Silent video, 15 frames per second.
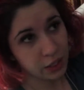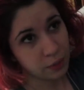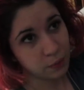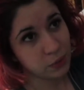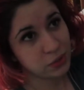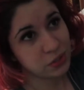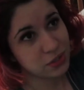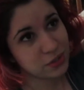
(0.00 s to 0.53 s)

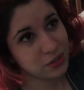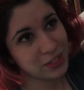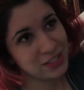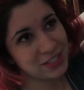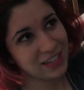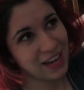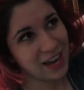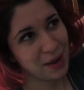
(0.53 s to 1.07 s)
which is going
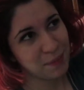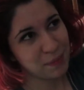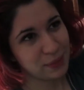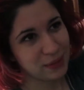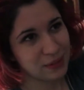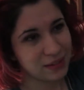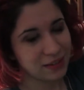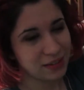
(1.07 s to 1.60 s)
to
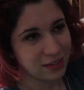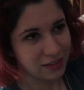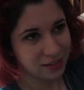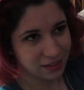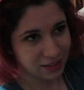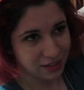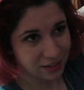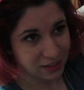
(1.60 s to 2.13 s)
happen
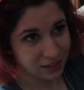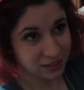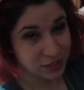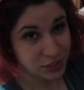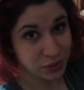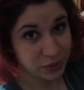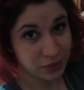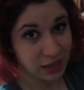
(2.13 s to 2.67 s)
in
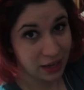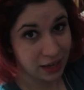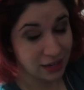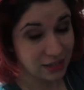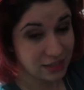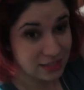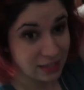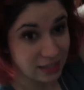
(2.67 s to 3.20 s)
2
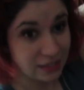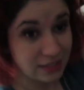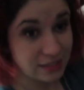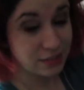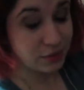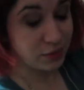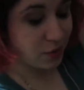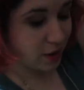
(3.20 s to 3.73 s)
days, and I
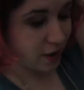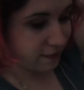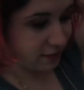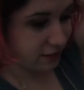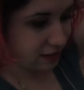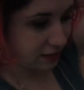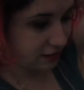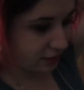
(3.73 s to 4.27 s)
still don't have
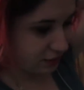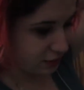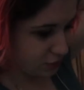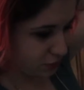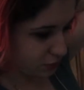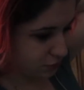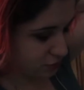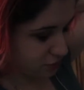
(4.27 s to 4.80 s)
anything
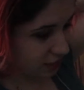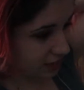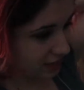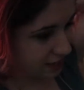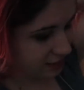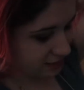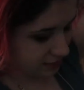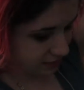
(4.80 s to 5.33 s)
to
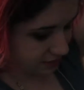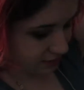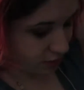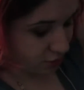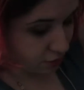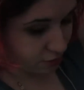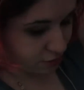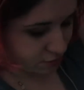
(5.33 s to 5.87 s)
dress,
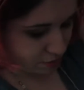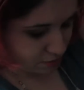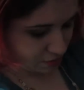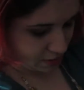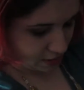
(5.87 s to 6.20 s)
so